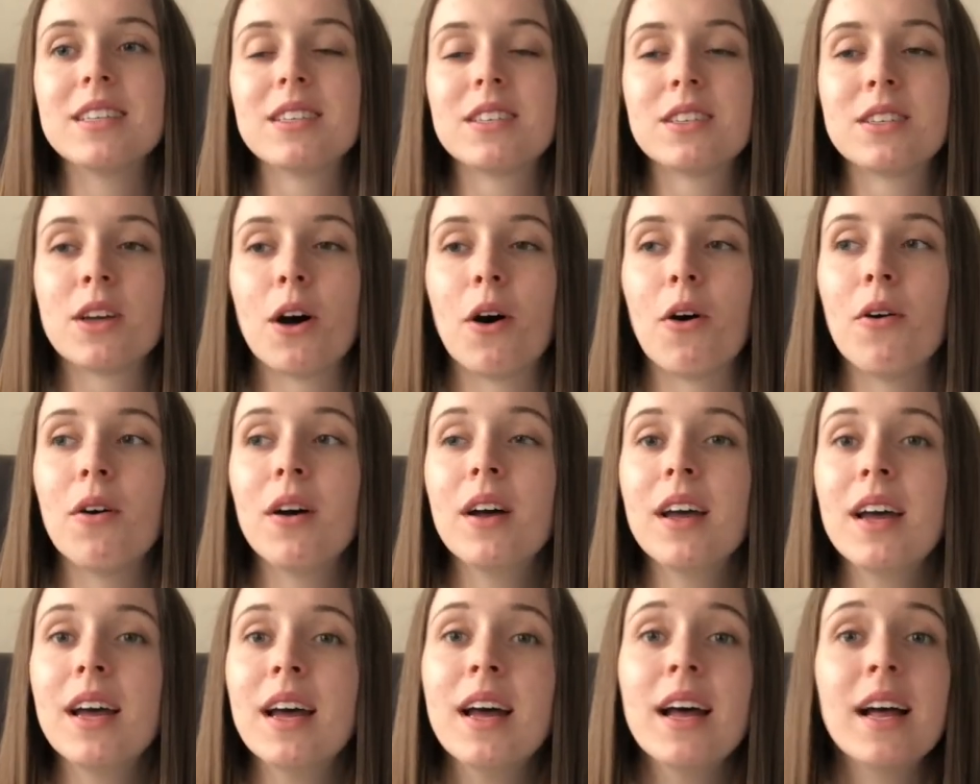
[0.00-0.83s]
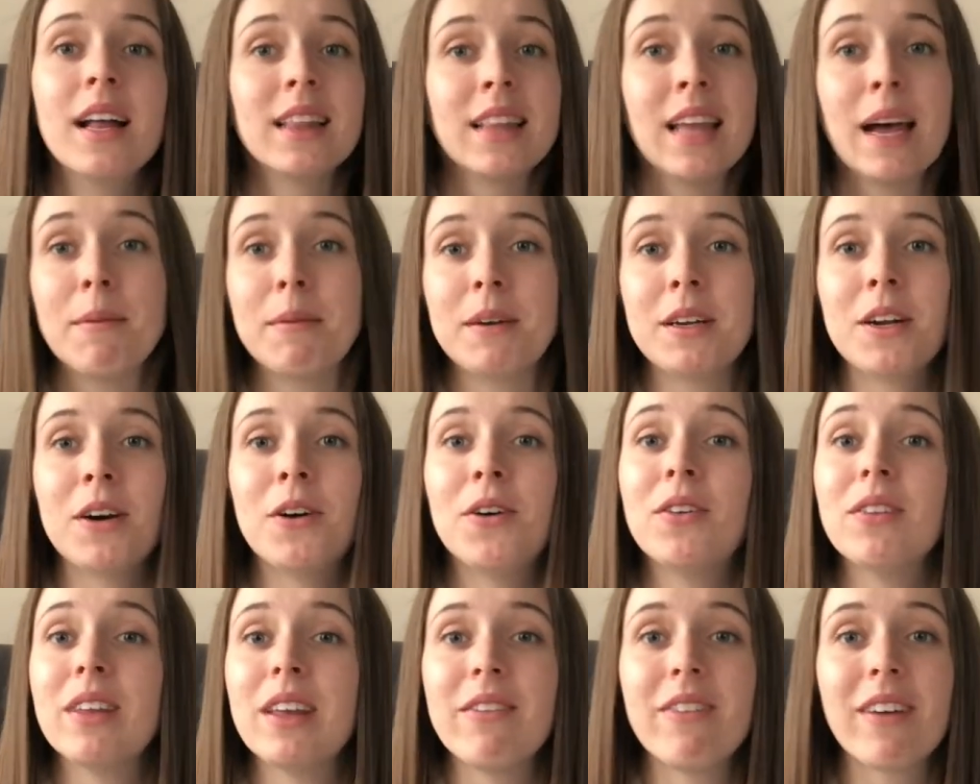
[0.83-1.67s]
So let me know,
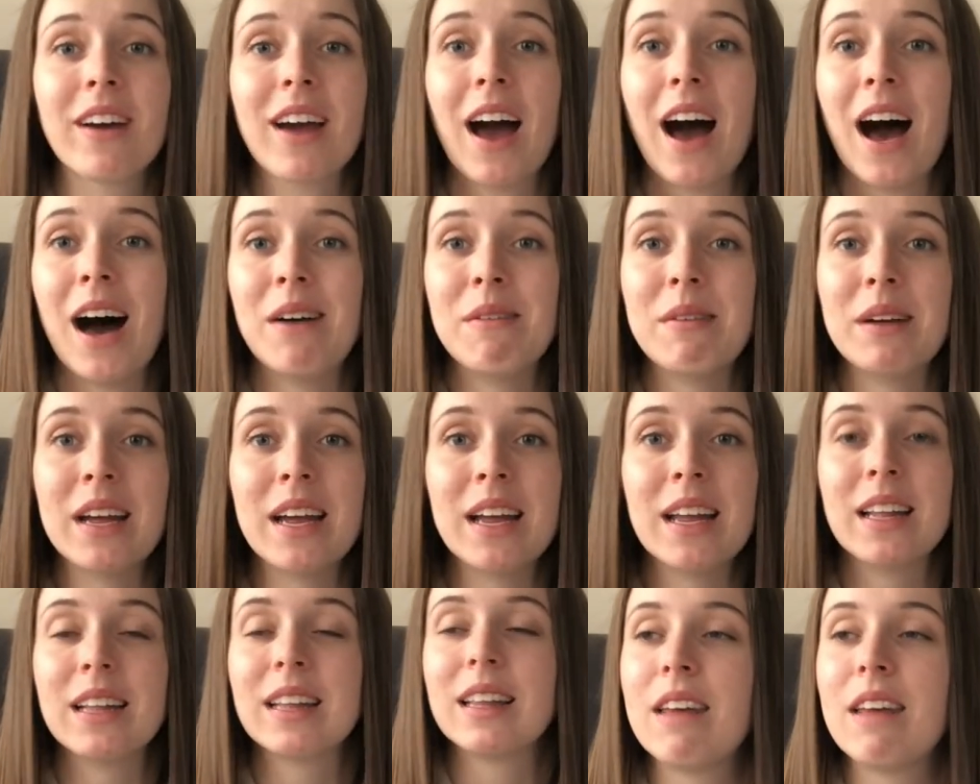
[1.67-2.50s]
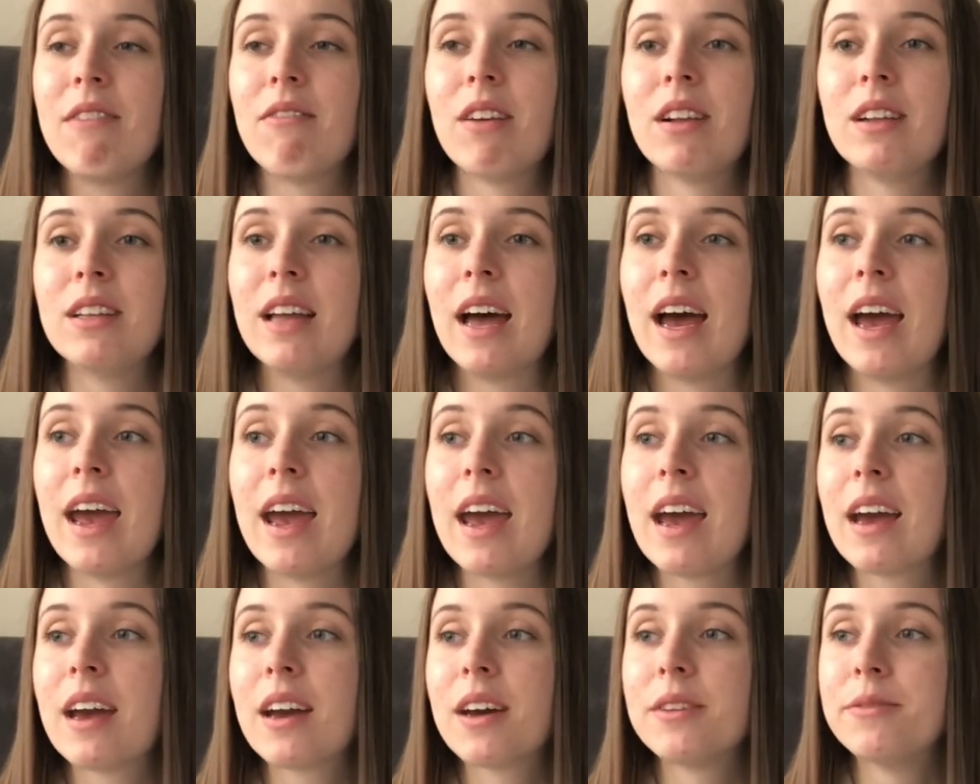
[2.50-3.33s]
leave a comment, a
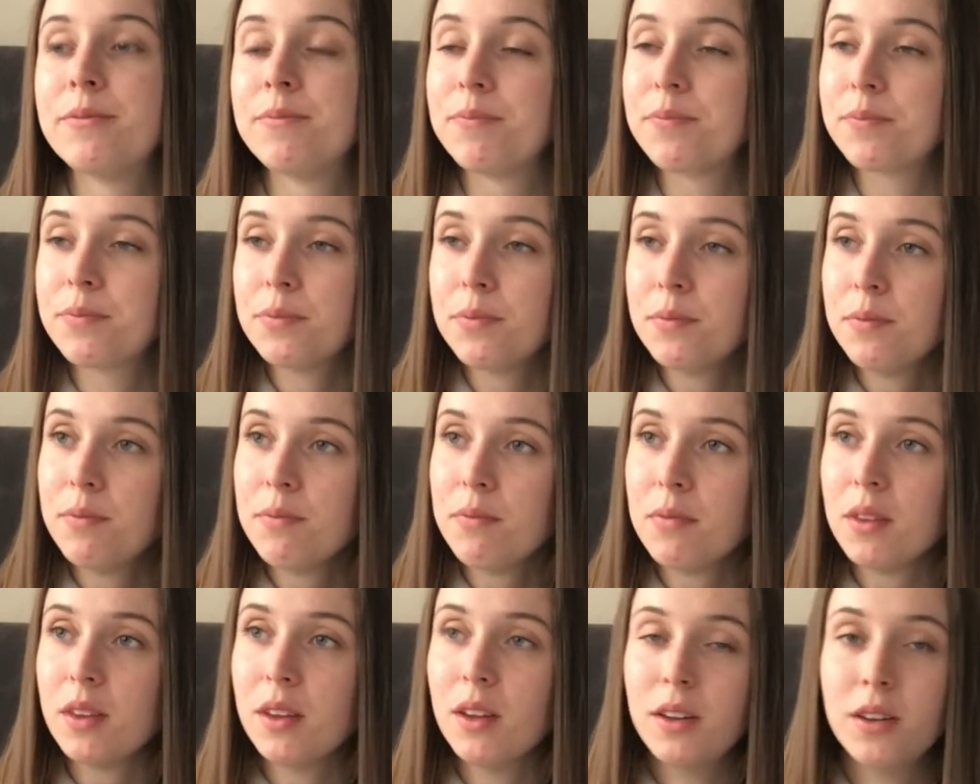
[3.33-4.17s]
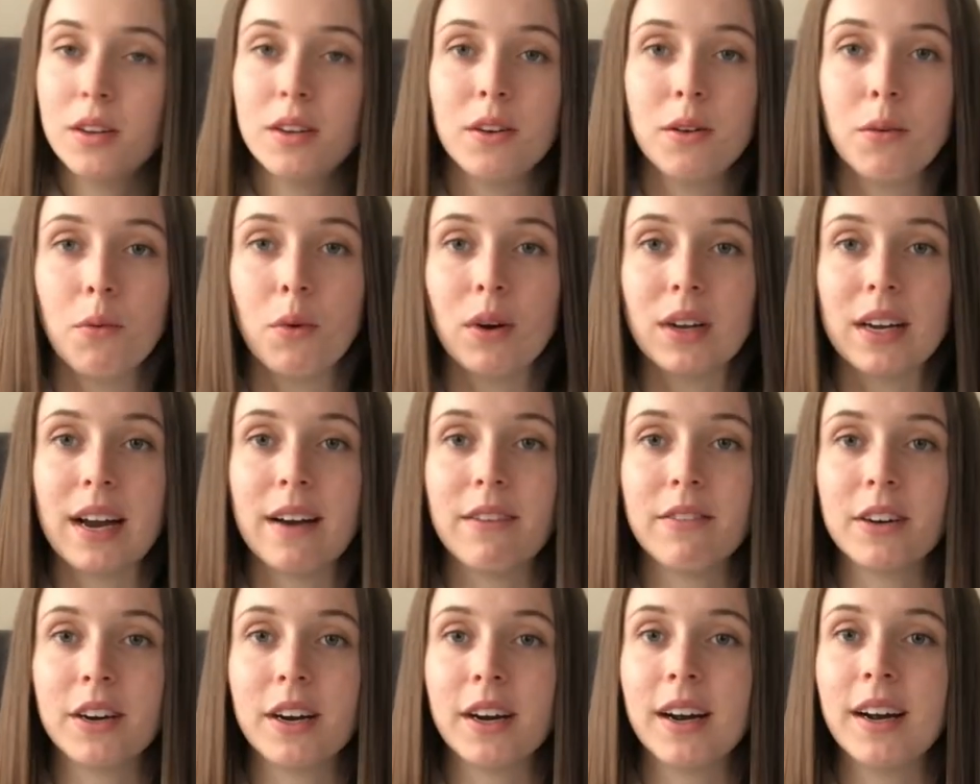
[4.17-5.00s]
like,
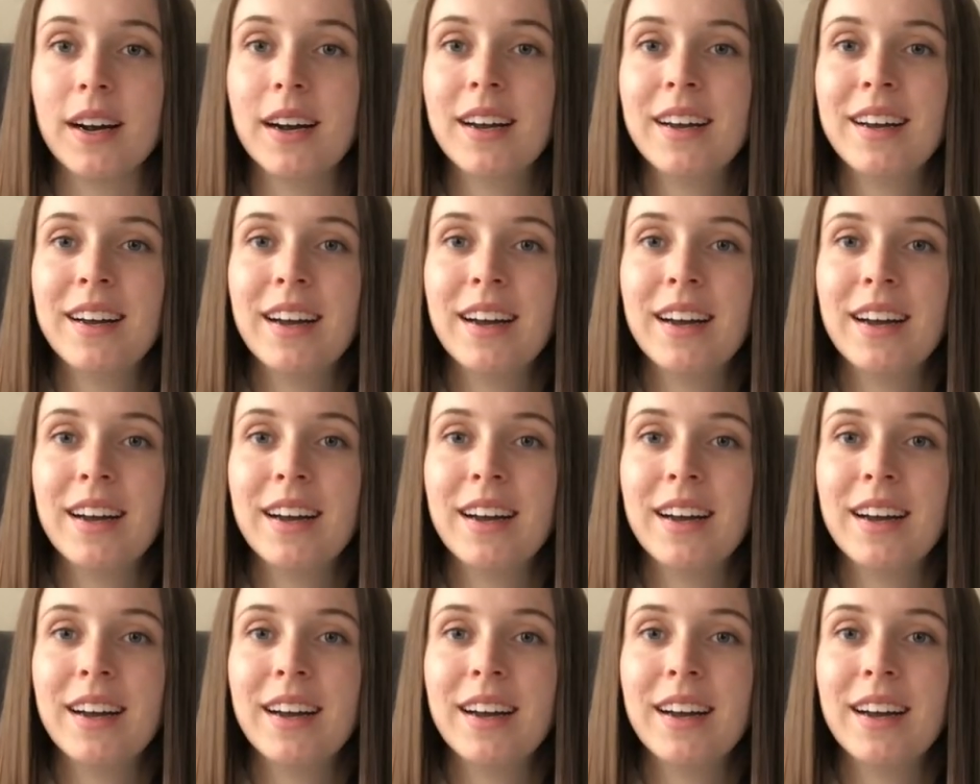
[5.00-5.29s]
whatever.